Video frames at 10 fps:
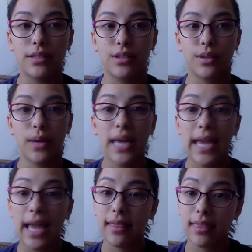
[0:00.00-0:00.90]
do.
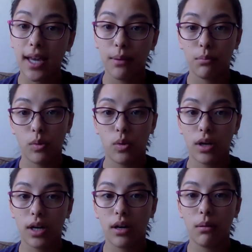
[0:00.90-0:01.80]
In that
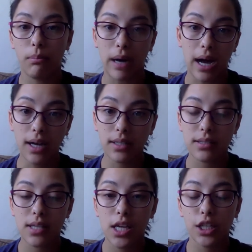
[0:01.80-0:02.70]
more
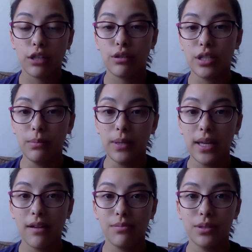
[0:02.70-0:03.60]
box, you should be
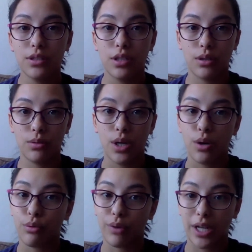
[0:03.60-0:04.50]
able to
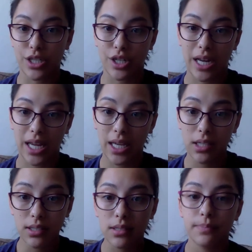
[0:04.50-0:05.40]
raise your
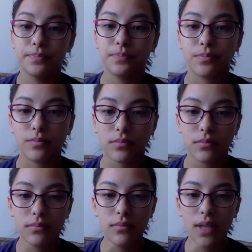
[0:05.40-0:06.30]
hand.
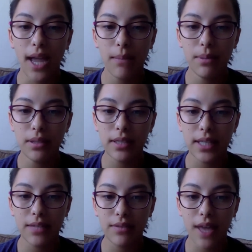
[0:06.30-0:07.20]
I
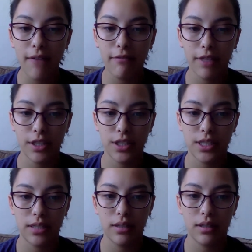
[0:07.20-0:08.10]
believe that
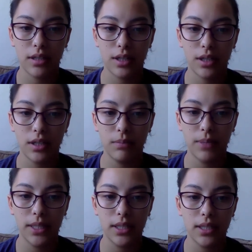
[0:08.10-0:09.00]
function could
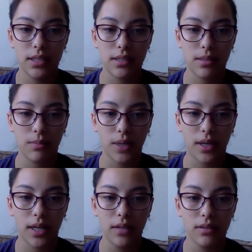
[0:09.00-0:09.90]
be somewhere
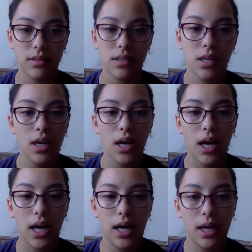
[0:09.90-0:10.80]
else.
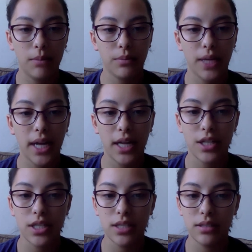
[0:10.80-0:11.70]

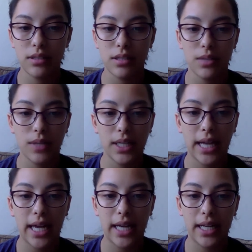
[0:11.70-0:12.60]
Reactions you can
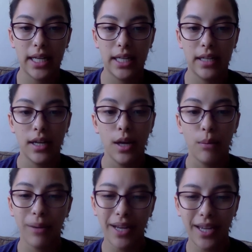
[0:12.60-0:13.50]
add in.
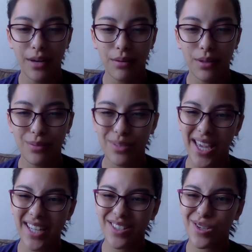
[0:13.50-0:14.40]
Breakout rooms,
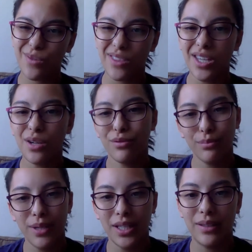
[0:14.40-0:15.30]
I don't think we'll
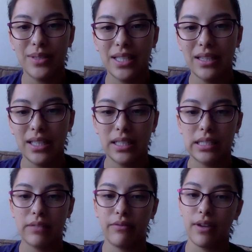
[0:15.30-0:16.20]
be using
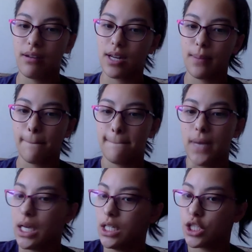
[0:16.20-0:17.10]
these very
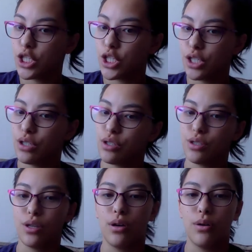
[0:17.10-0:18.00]
much,
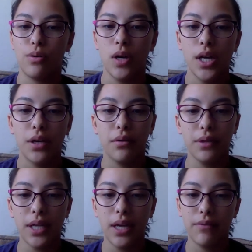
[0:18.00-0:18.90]
so you don't
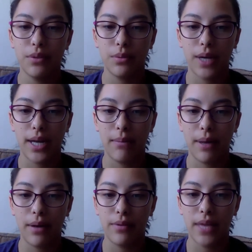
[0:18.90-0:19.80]
really have to worry
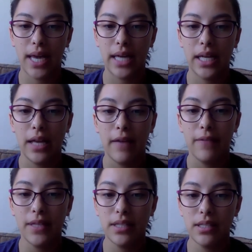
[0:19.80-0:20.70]
about that.
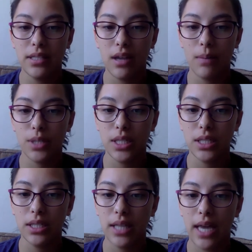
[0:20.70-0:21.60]
This is an
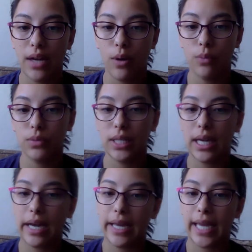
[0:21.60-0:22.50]
option that only
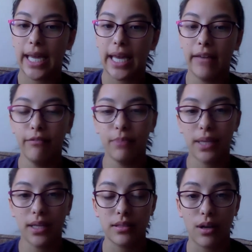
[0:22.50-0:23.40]
I have
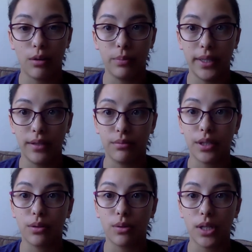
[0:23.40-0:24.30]
because I'll be
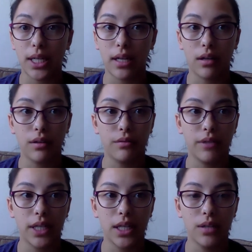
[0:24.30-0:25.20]
recording
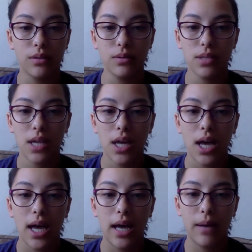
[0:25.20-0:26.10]
videos.
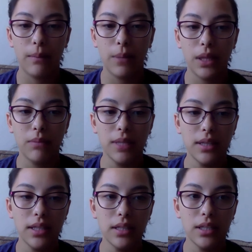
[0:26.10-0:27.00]
But the main
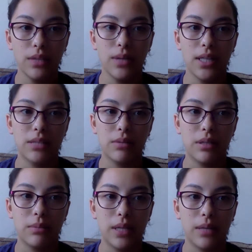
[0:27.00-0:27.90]
thing that you guys want to
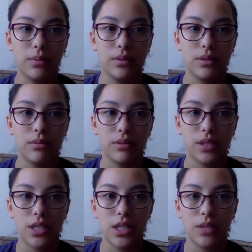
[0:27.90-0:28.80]
be able to
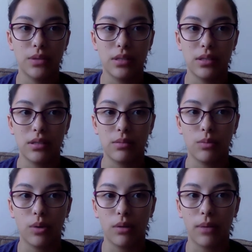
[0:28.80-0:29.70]
use is this
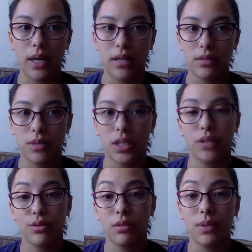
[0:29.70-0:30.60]
more box where you
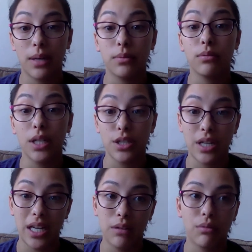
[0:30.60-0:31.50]
should be able to raise your
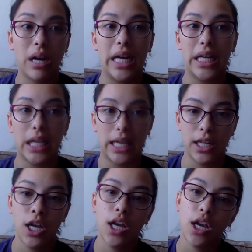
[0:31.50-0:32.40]
hand, where I can
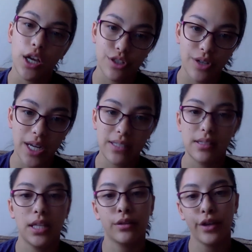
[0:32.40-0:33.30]
address
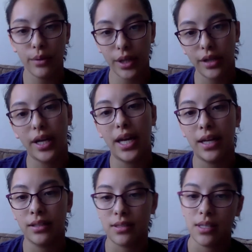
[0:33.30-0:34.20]
and lower your
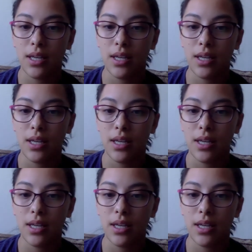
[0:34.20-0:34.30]
hands